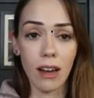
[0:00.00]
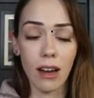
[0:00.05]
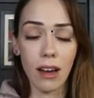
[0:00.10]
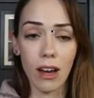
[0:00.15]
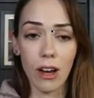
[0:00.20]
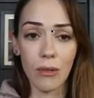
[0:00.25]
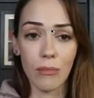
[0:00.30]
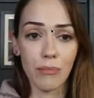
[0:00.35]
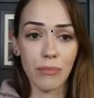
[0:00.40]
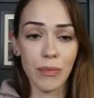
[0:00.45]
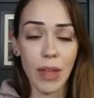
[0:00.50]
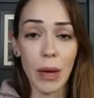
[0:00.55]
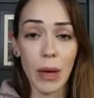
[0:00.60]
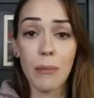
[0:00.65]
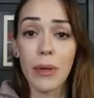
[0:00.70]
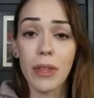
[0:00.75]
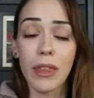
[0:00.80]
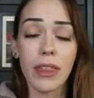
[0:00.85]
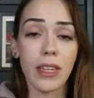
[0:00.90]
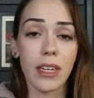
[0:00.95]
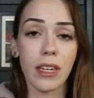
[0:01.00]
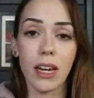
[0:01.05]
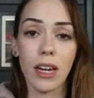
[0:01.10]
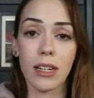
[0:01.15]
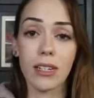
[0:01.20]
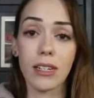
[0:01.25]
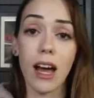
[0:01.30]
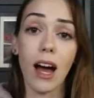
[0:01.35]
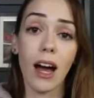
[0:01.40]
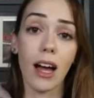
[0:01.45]
um, empathy
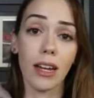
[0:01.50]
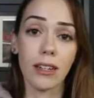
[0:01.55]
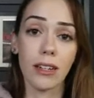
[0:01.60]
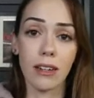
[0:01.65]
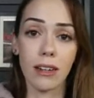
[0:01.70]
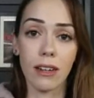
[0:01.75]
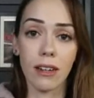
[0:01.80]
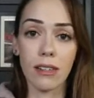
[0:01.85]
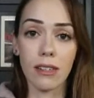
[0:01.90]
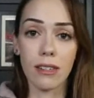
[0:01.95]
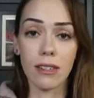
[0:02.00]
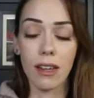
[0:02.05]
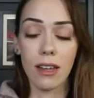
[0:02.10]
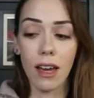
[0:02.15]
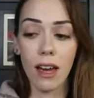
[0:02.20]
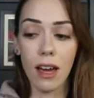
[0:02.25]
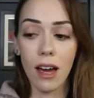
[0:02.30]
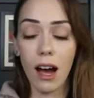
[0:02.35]
and kindness.